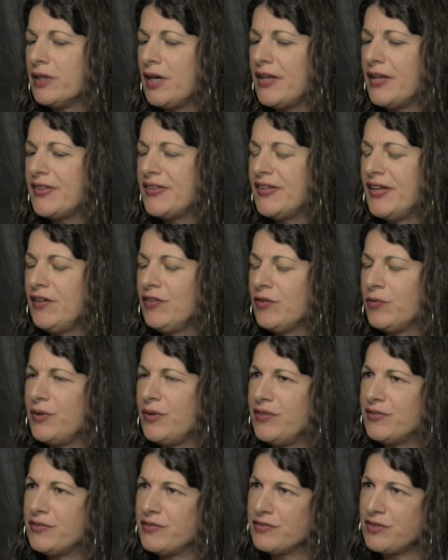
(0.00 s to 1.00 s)
I think the
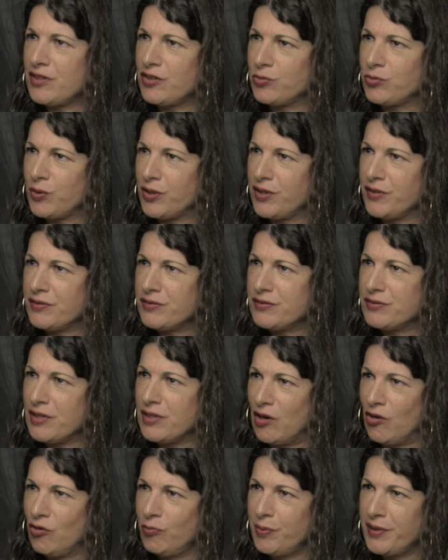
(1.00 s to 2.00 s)
reason sex work
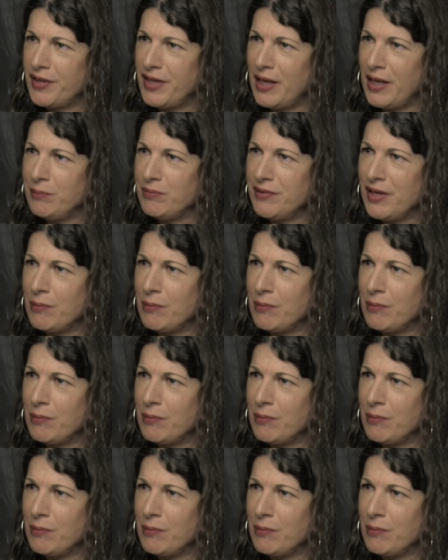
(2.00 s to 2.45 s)
itself became